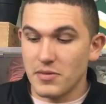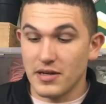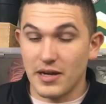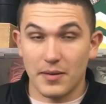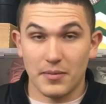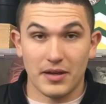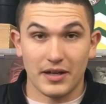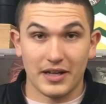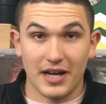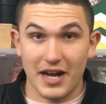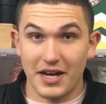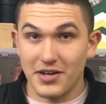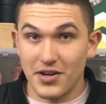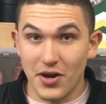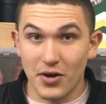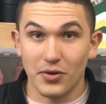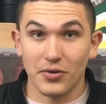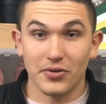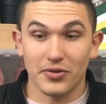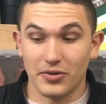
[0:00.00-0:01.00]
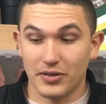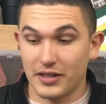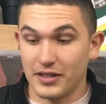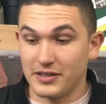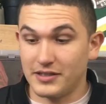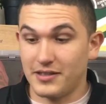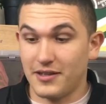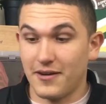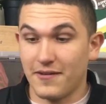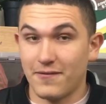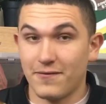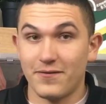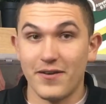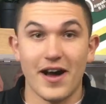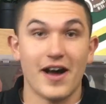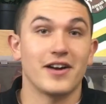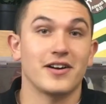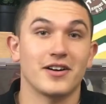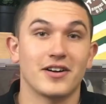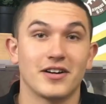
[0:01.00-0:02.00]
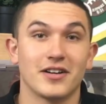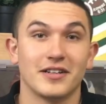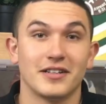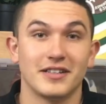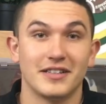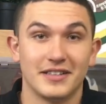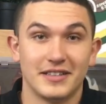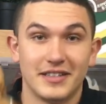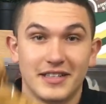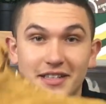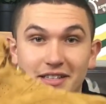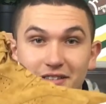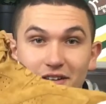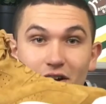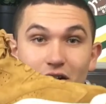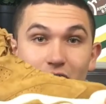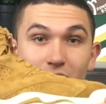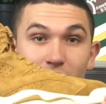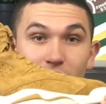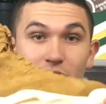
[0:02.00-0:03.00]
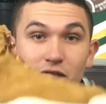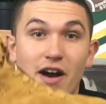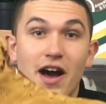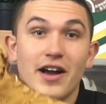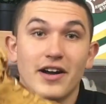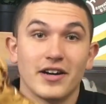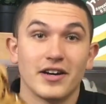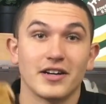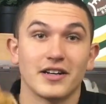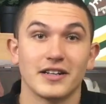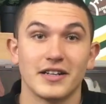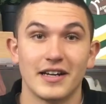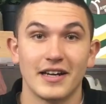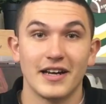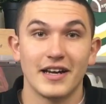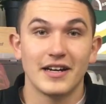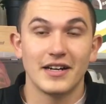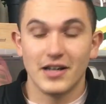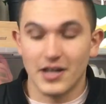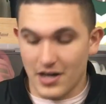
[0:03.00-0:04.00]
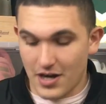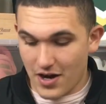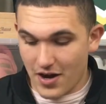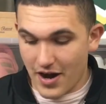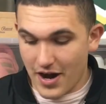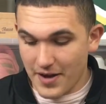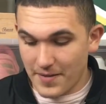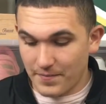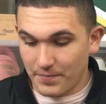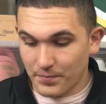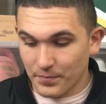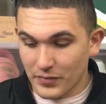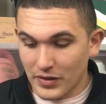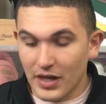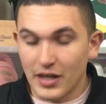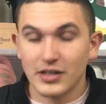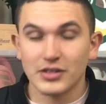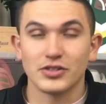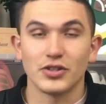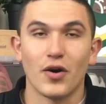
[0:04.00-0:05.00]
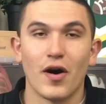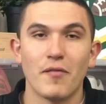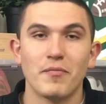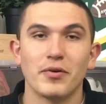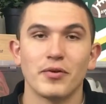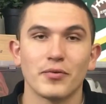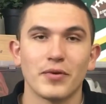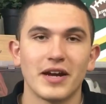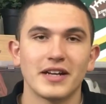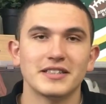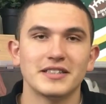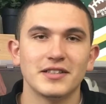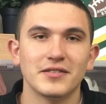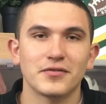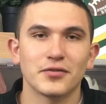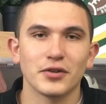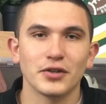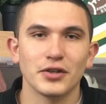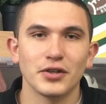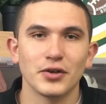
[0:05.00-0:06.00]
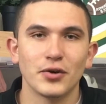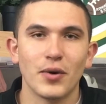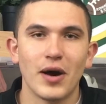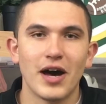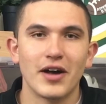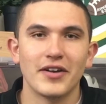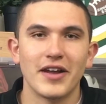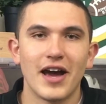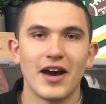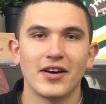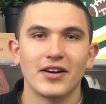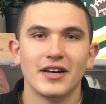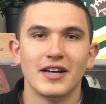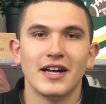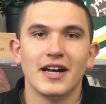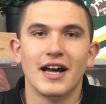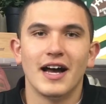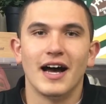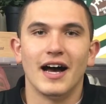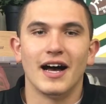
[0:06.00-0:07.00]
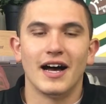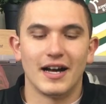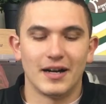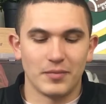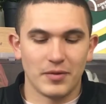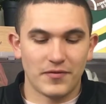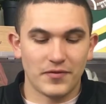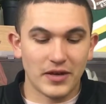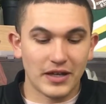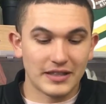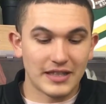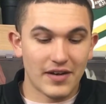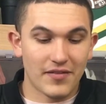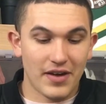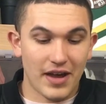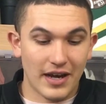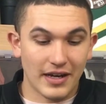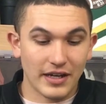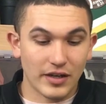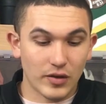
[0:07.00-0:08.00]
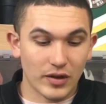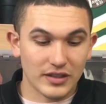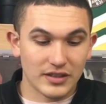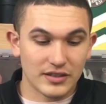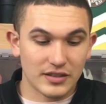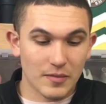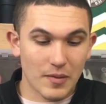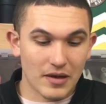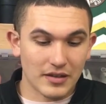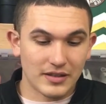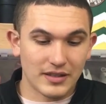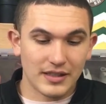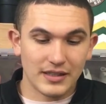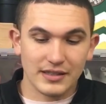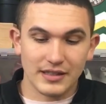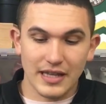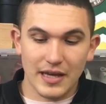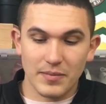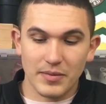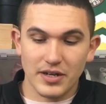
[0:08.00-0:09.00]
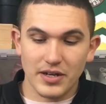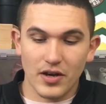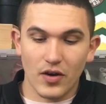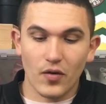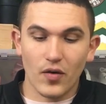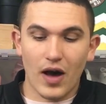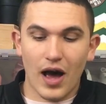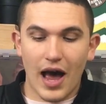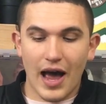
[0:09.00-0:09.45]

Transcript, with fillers: And I'm like, I know because they're fire. These are fire. All right. So I've been ranting for a little while now. Um, if you guys have any questions about these, let me know.